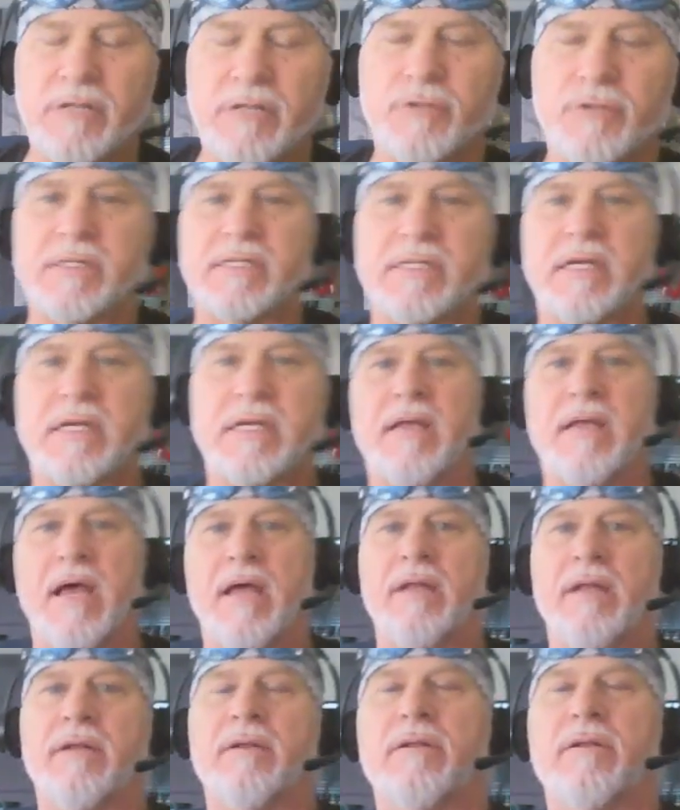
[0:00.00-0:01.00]
interesting
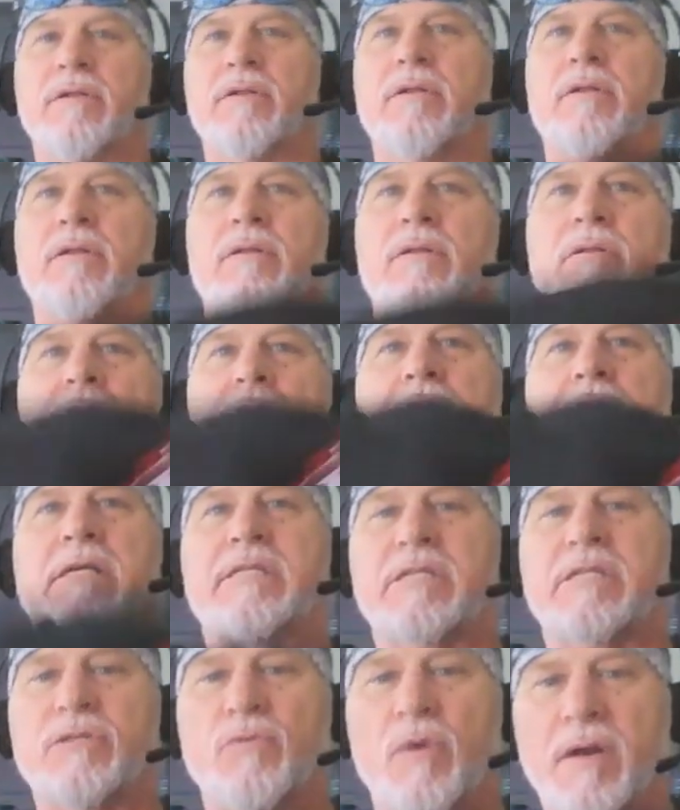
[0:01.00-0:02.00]
that
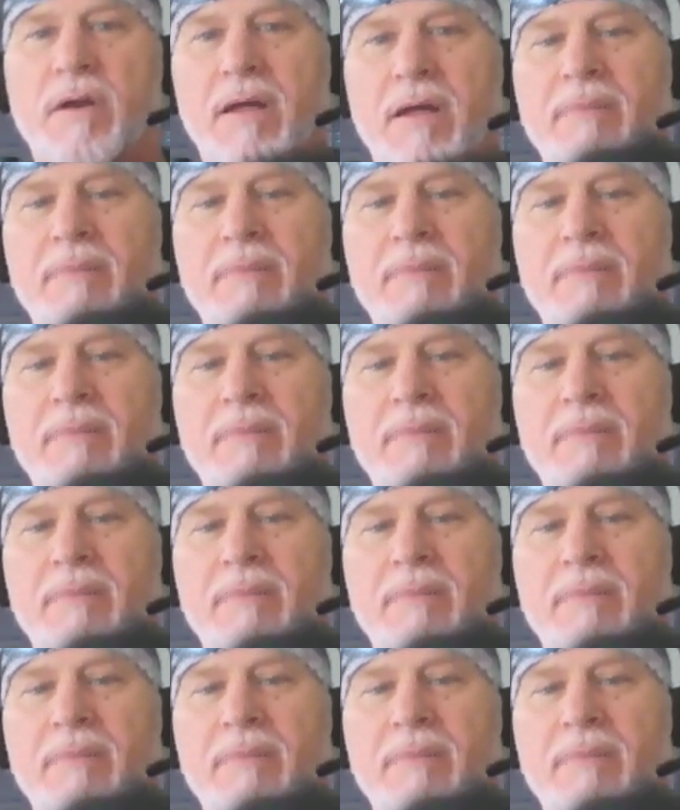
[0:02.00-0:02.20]
this is what